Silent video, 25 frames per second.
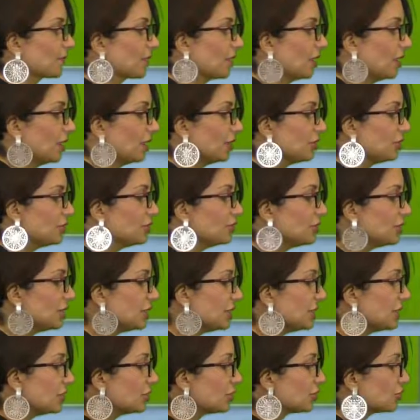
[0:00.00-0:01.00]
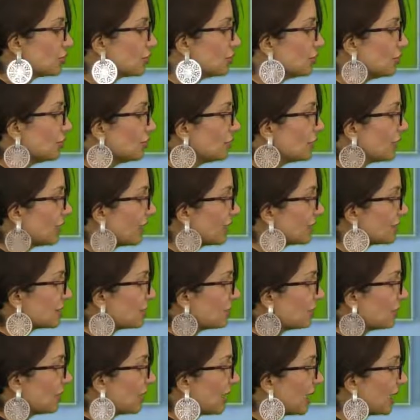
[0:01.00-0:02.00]
uh, you need to look at
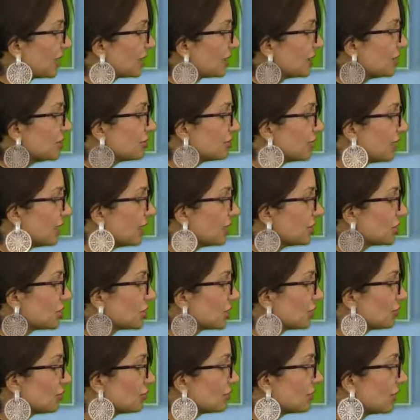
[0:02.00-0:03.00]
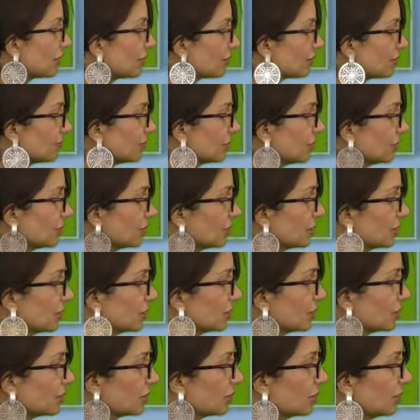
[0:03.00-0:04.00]
the blank in relation to the
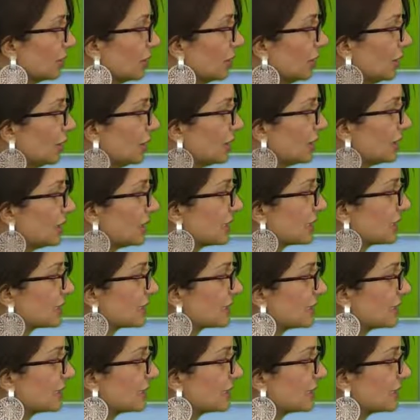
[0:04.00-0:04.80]
yes